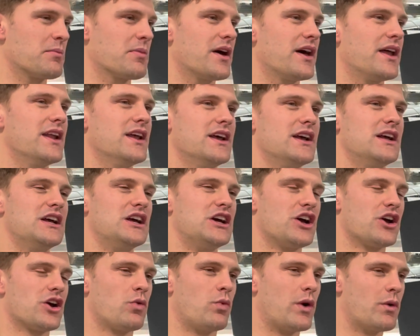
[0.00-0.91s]
But
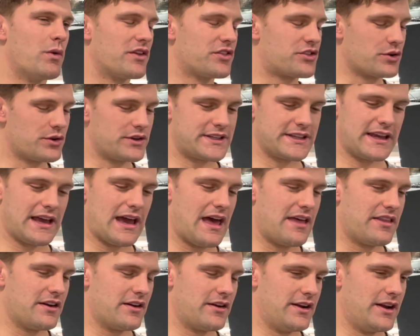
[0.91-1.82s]
we went through it
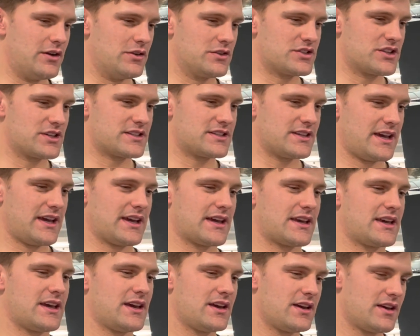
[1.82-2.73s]
together, and it was just
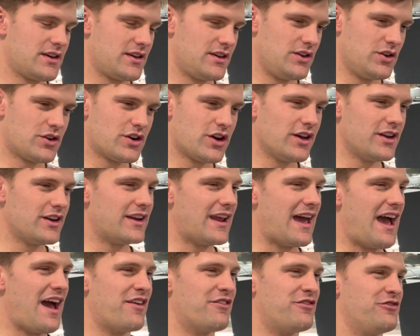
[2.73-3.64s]
like you couldn't
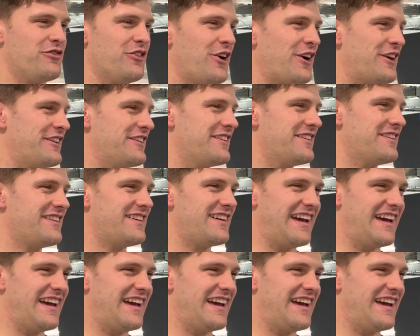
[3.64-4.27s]
have fun.